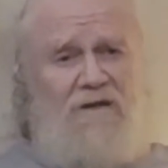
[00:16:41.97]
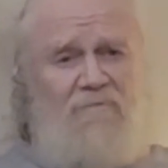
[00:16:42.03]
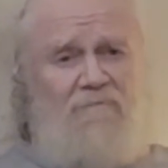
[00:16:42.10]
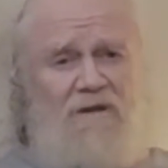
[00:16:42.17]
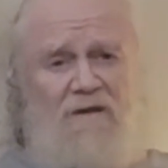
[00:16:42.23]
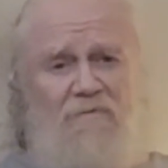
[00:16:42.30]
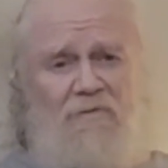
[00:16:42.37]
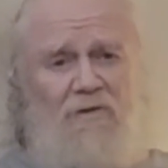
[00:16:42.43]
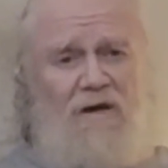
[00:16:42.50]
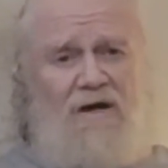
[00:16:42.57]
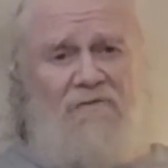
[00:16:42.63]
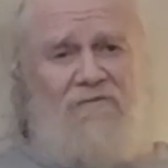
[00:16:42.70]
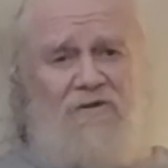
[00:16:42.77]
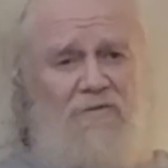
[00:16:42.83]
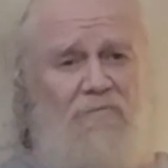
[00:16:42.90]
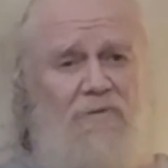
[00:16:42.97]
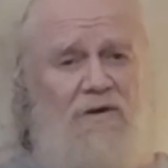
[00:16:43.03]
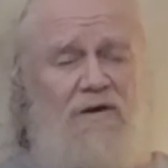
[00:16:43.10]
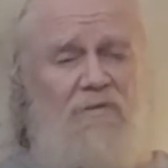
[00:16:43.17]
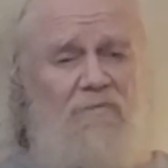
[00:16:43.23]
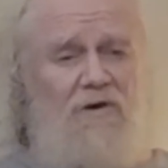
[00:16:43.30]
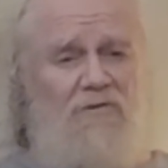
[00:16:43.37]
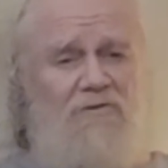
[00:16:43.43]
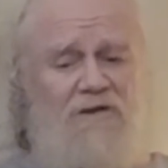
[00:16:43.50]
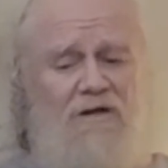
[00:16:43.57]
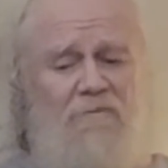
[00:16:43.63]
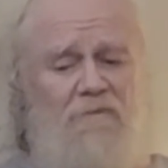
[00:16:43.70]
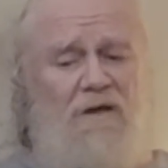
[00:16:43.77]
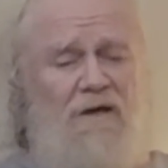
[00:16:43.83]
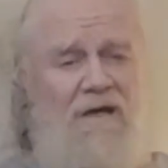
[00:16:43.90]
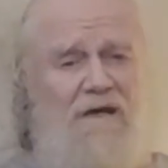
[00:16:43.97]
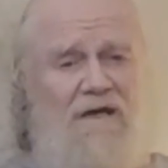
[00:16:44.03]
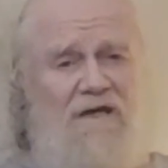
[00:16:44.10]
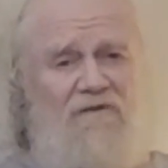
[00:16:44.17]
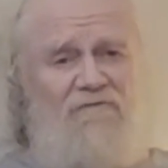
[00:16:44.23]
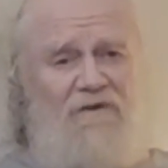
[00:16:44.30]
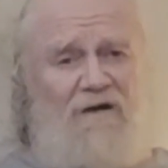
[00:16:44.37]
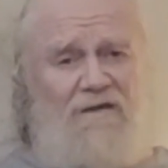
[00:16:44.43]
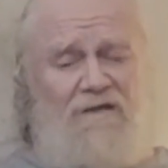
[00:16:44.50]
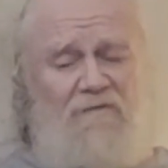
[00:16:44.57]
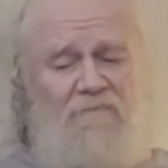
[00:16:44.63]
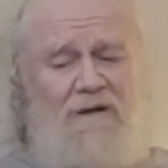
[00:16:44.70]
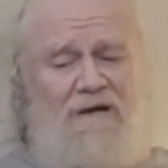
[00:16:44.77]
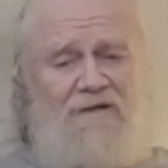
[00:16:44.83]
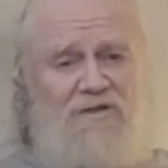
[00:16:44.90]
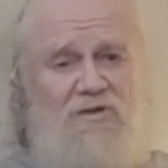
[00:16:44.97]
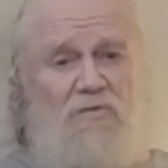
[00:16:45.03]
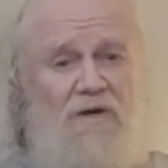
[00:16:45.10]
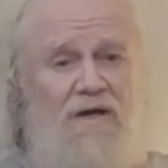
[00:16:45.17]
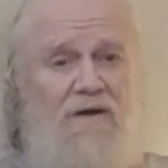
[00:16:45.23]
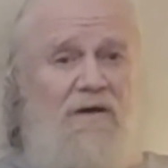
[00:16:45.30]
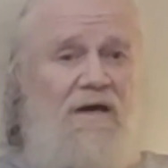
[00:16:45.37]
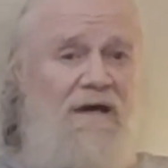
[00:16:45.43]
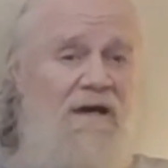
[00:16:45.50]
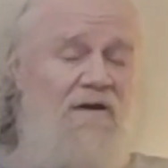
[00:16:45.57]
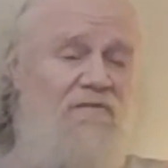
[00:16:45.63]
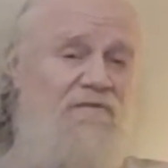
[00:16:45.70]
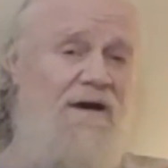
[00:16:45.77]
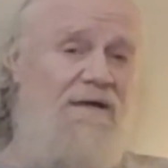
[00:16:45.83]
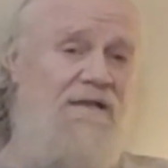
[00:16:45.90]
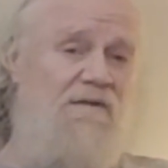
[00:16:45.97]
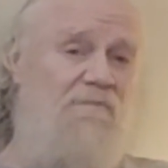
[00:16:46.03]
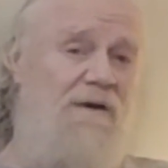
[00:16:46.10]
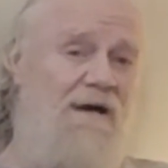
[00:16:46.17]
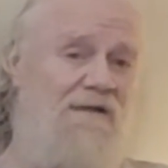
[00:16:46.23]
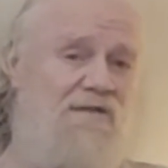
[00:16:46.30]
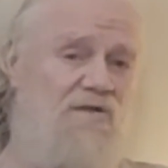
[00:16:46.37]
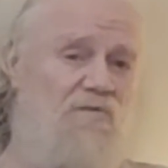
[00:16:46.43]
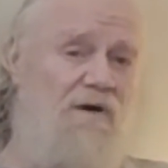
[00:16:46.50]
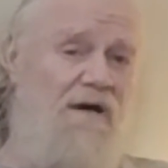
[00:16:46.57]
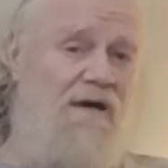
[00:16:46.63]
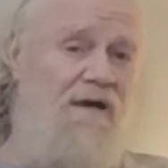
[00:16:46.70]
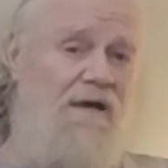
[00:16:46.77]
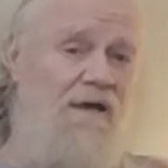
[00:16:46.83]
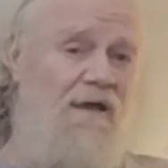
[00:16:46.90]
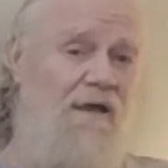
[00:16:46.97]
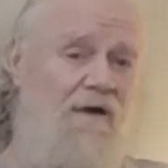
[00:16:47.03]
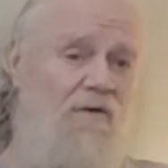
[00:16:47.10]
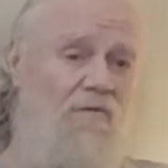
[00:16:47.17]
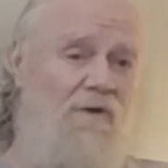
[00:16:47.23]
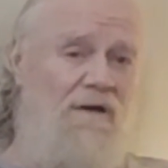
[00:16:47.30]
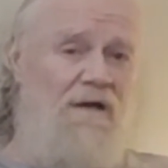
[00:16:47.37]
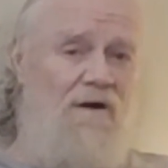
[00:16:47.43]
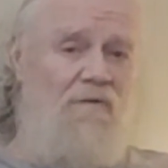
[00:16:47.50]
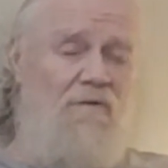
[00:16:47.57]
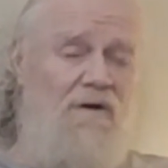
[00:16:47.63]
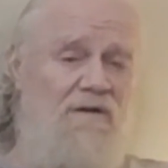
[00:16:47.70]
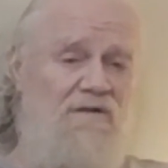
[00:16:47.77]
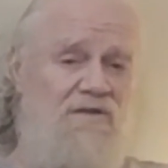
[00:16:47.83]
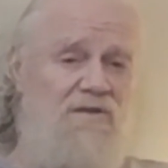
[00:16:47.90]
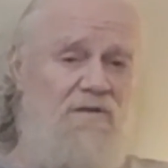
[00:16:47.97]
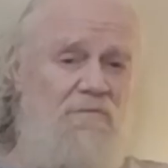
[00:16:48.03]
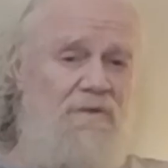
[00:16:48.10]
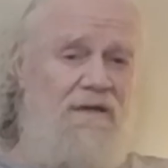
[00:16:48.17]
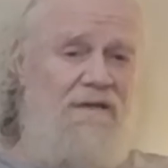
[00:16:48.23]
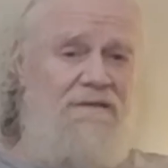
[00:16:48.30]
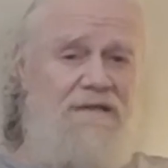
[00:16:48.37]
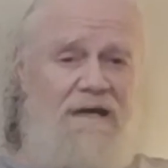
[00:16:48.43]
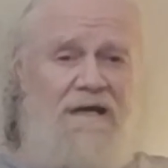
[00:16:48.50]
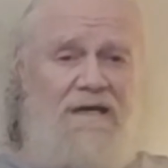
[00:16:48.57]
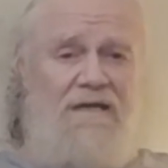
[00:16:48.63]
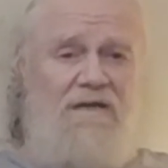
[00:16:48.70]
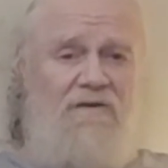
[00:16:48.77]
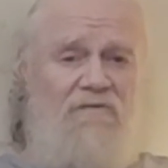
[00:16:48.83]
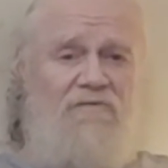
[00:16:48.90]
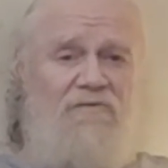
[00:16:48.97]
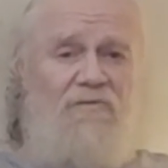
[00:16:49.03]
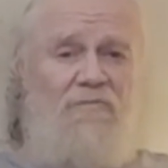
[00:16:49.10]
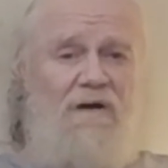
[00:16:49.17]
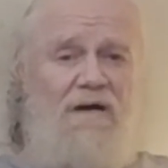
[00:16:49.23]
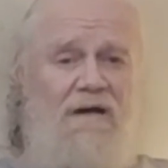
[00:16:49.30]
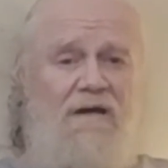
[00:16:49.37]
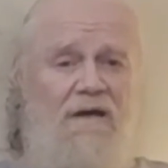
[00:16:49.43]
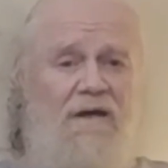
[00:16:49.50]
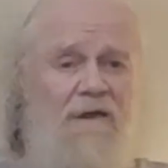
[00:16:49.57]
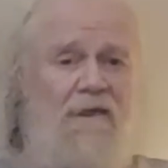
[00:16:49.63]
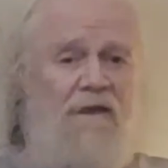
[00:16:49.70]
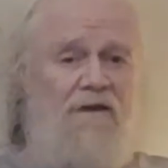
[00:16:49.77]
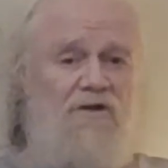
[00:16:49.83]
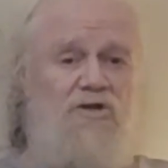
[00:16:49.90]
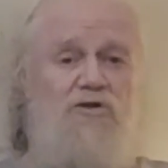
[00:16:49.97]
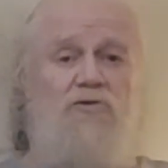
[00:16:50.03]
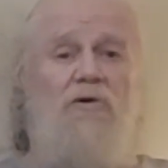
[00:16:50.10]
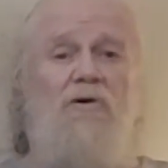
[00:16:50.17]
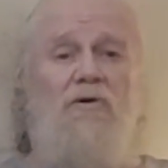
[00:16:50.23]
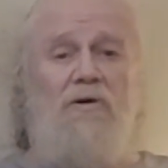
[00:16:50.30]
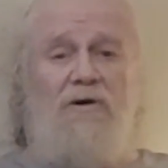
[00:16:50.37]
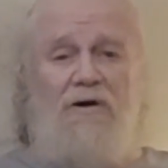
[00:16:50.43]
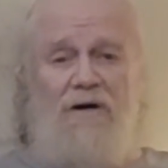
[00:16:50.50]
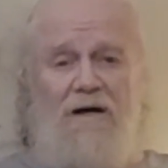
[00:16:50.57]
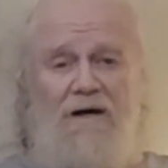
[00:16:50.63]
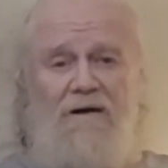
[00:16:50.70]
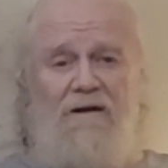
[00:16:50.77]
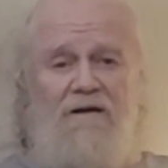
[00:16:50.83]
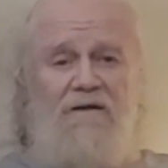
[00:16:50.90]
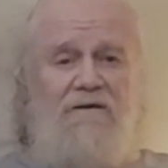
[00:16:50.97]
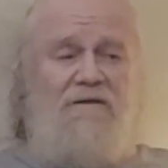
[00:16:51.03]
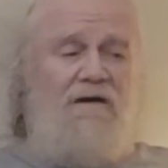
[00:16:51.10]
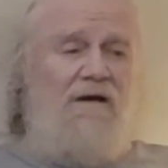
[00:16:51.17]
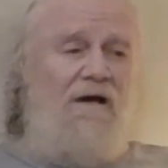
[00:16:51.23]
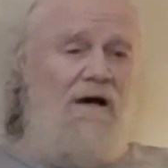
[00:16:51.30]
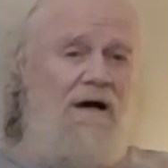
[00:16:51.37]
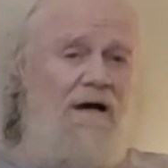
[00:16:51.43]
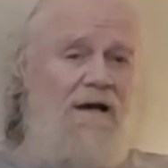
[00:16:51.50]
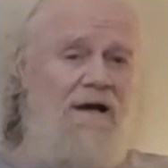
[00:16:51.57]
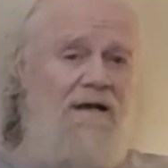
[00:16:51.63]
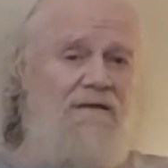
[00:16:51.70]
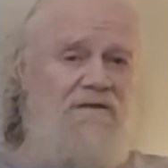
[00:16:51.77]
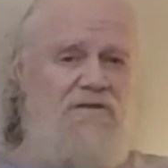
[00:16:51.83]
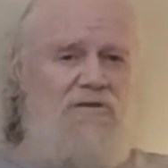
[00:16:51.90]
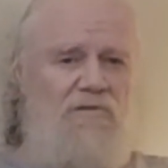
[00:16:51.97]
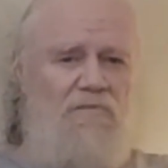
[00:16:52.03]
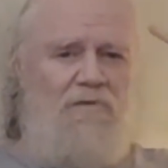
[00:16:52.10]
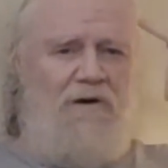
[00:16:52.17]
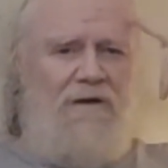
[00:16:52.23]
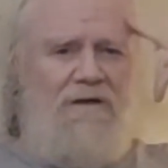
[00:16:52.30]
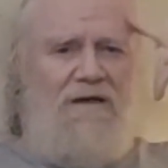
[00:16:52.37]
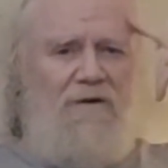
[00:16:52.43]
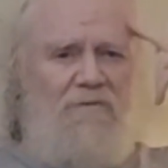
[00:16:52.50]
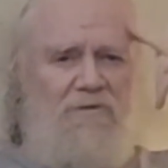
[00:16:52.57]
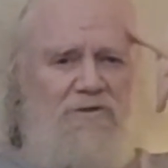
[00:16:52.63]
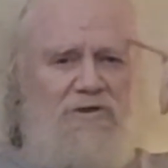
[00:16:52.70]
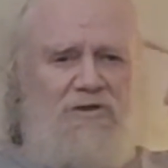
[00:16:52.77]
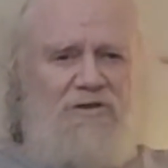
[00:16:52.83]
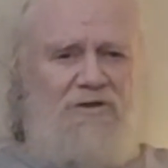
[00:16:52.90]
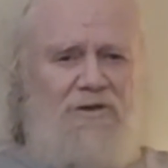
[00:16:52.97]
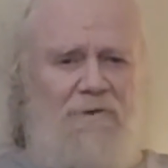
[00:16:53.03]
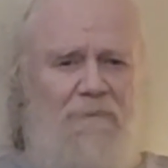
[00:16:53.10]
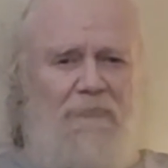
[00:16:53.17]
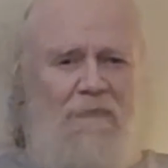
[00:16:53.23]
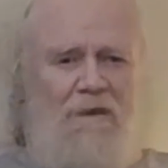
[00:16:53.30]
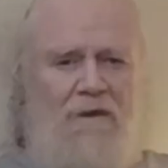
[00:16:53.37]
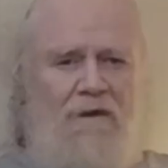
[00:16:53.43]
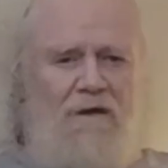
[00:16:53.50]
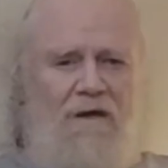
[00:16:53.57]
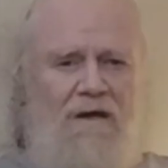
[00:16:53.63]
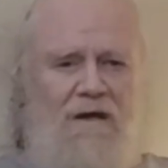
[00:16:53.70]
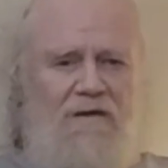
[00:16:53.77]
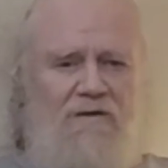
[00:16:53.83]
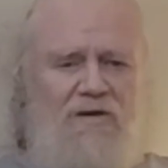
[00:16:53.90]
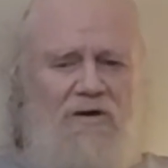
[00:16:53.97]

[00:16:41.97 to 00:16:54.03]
people after him, bugging him all the time. He finally passed away. In fact, he passed away when I was being taken in for my stroke. I had 2 brain hemorrhages and